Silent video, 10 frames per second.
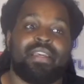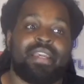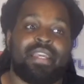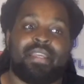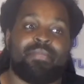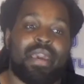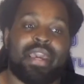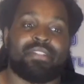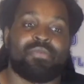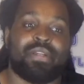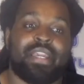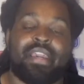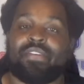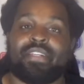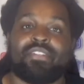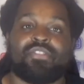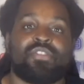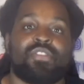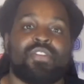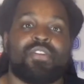any match with KO
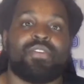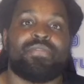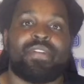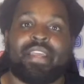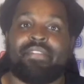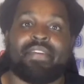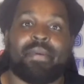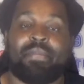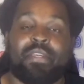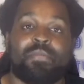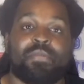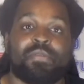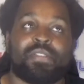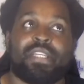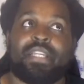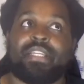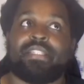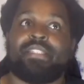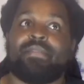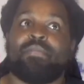Kendra or Renee Van Peebles, it is
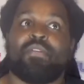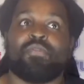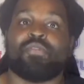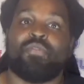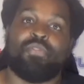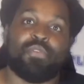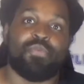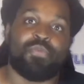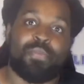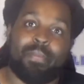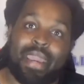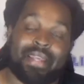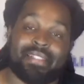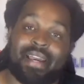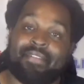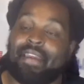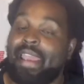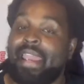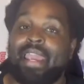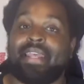the most viewed match I've
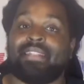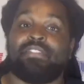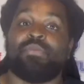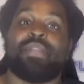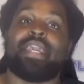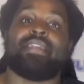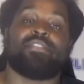had to date.